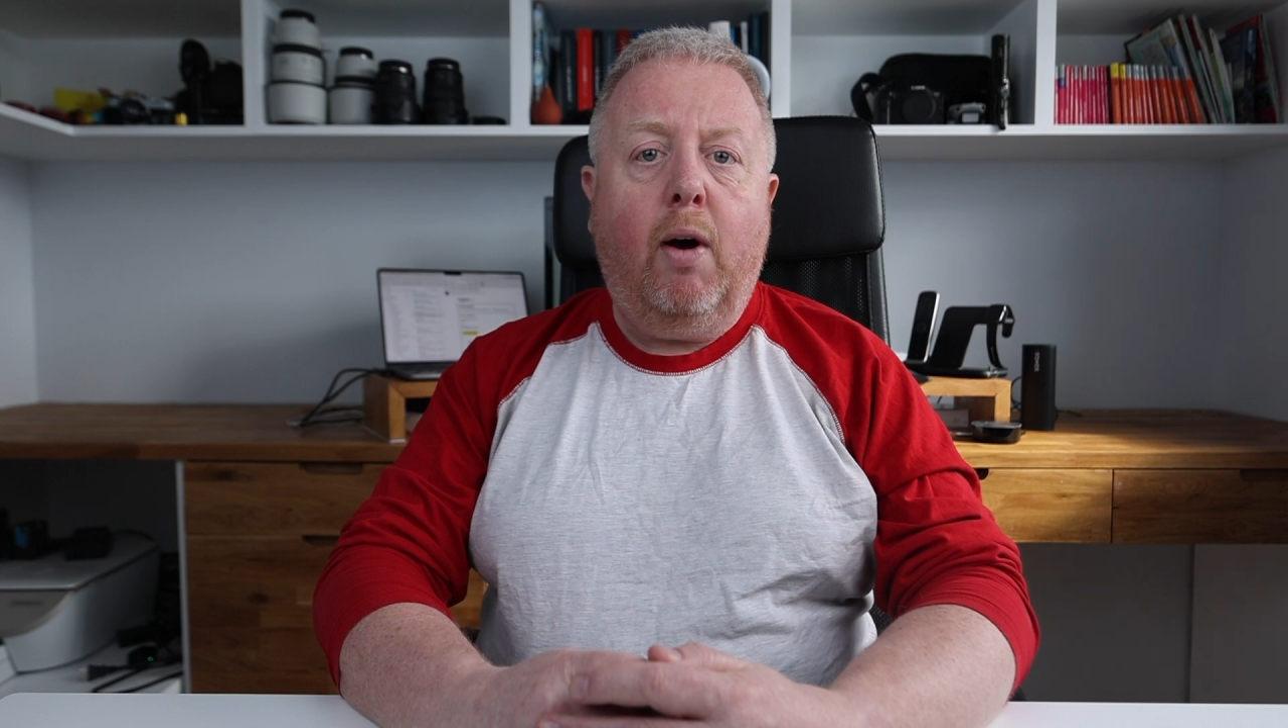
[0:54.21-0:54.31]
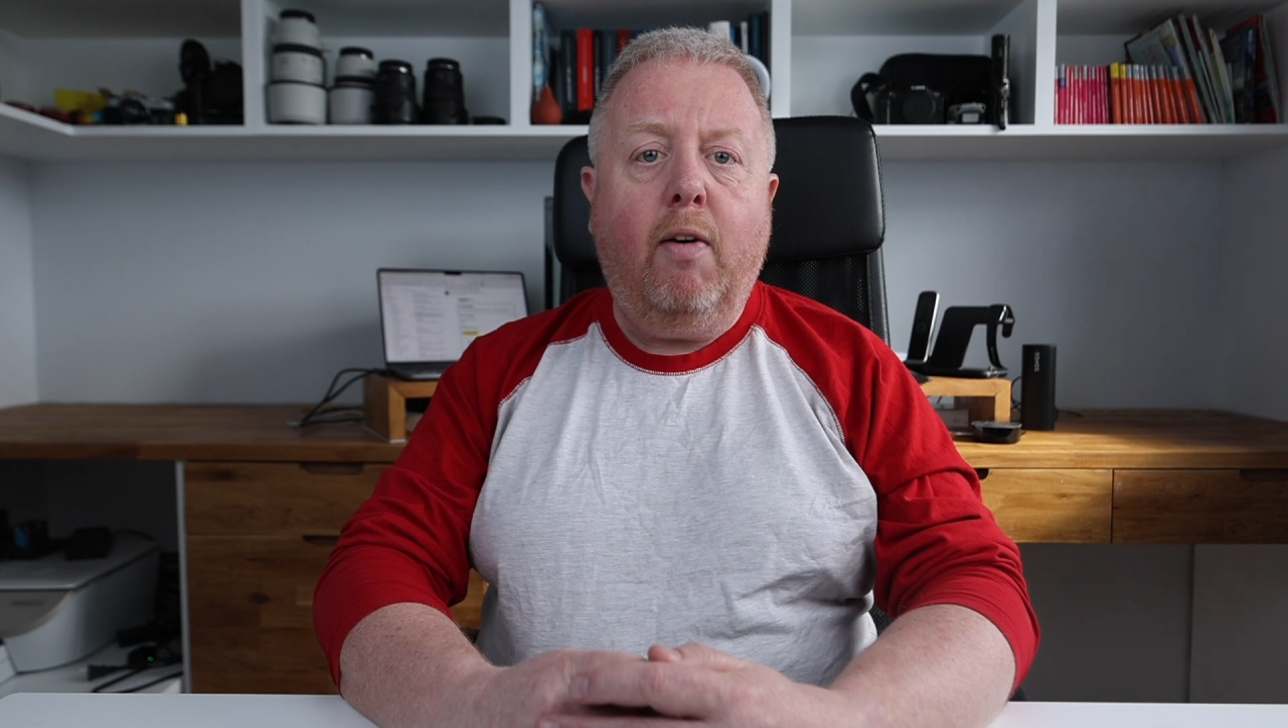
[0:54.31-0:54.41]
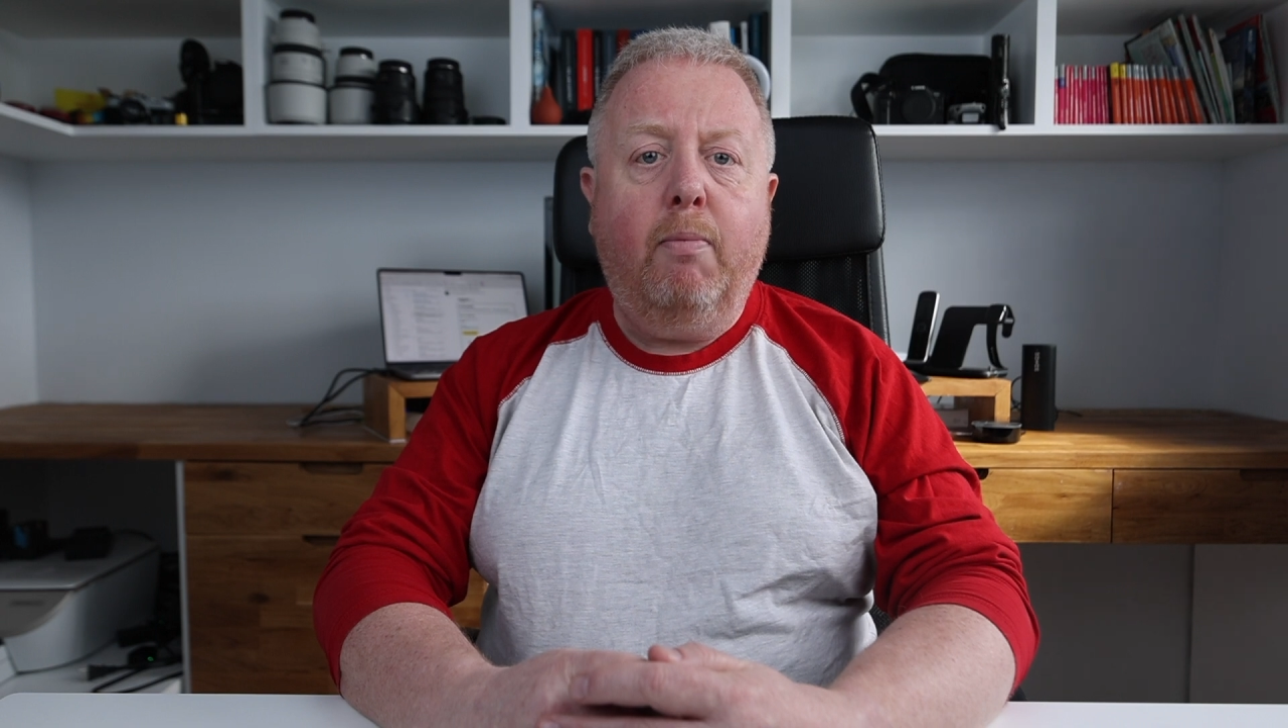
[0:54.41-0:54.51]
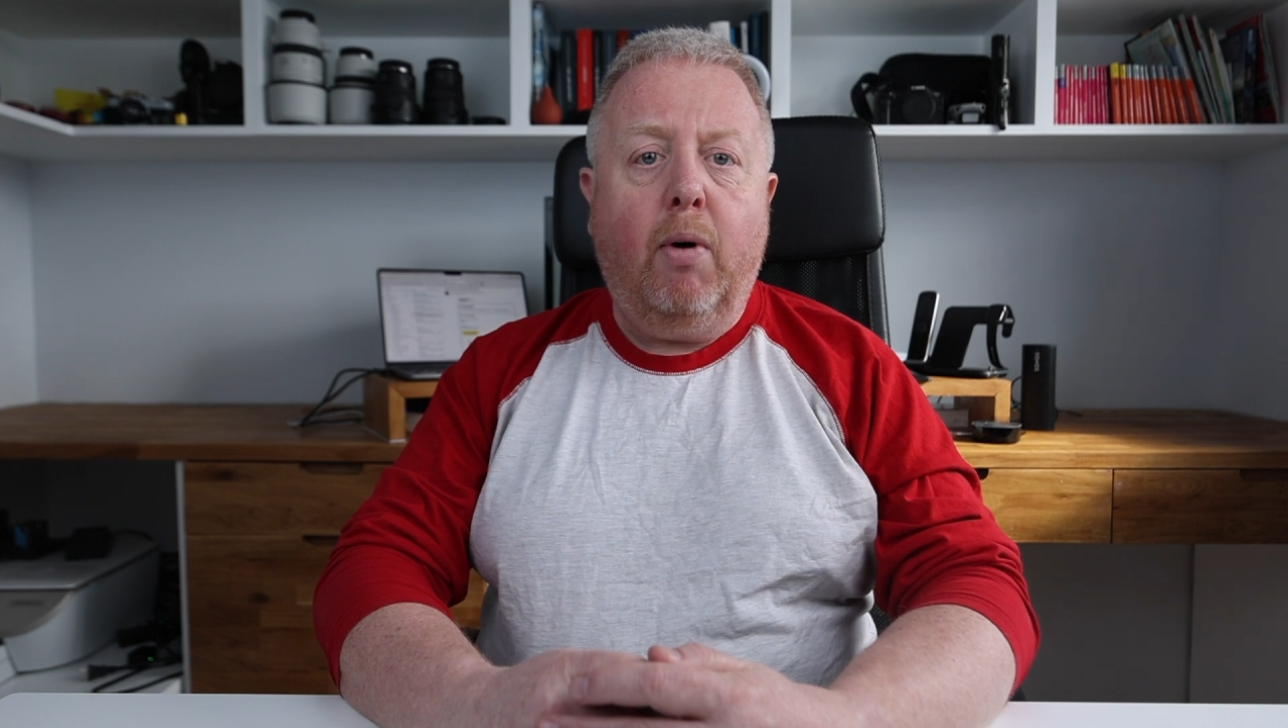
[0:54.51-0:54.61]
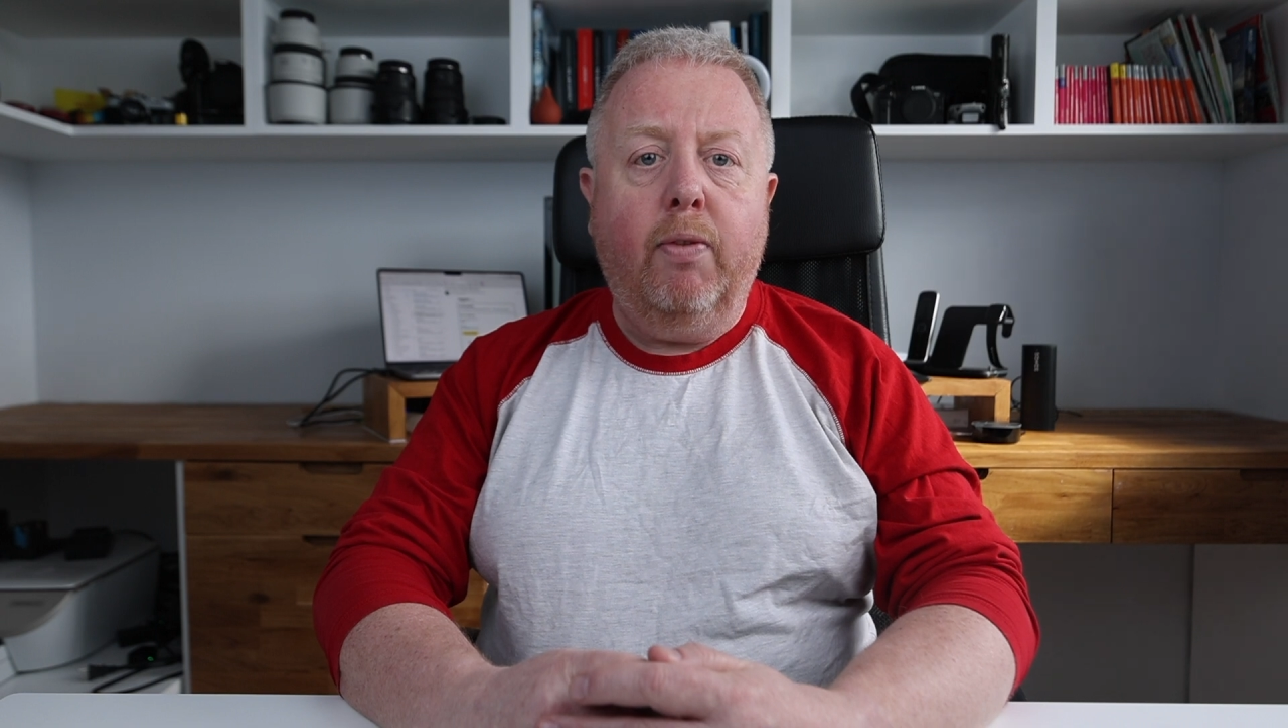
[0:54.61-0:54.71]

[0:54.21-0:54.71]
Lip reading: 12